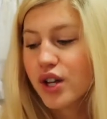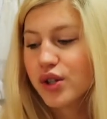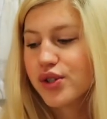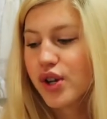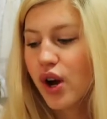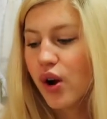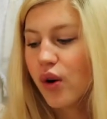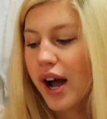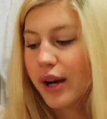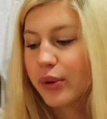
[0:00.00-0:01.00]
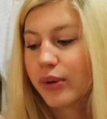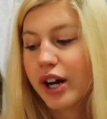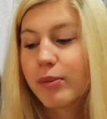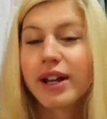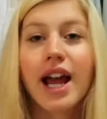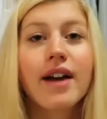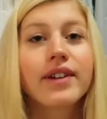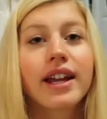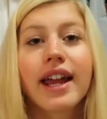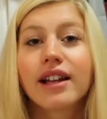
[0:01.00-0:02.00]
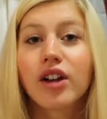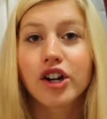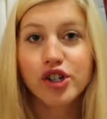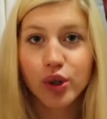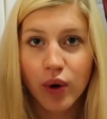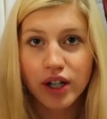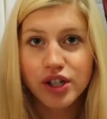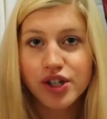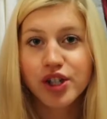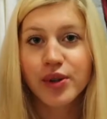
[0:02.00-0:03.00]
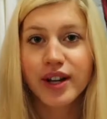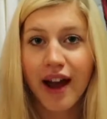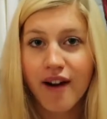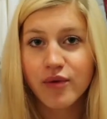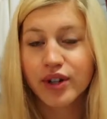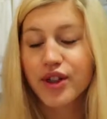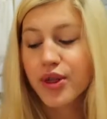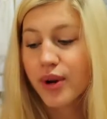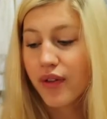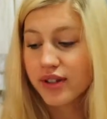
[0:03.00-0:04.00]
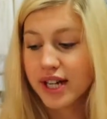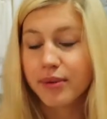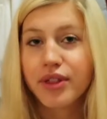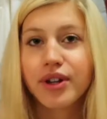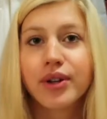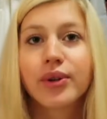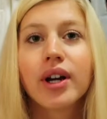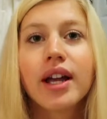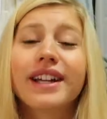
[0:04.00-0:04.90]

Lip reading: So I would recommend having a larger one just so you can have one throughout the day with you.